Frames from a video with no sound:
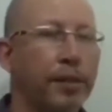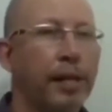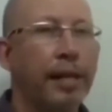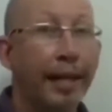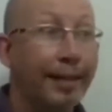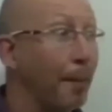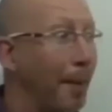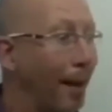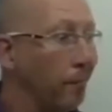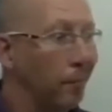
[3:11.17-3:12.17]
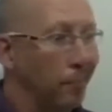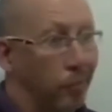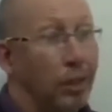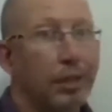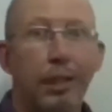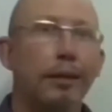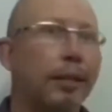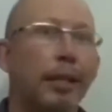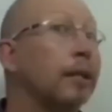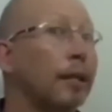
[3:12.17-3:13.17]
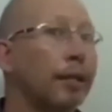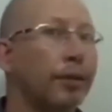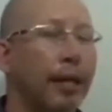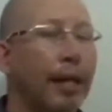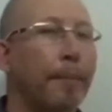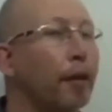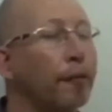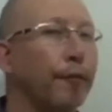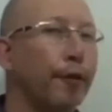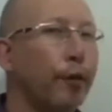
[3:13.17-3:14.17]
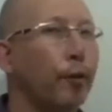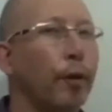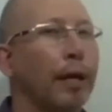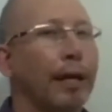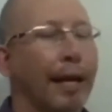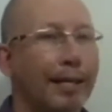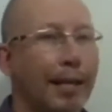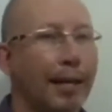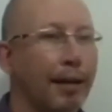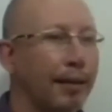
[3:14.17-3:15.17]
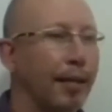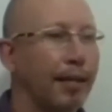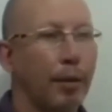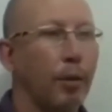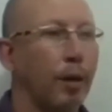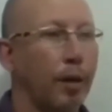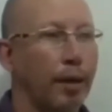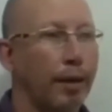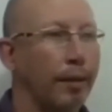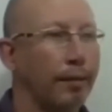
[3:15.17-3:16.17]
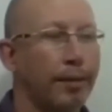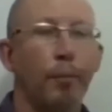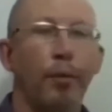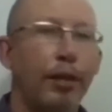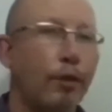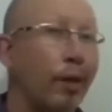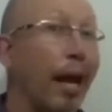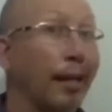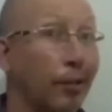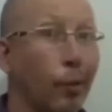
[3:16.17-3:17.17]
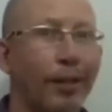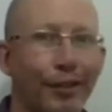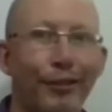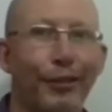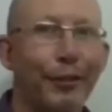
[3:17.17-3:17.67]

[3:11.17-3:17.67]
It's about just learning English, okay? I'm here for you as someone that you can ask questions to.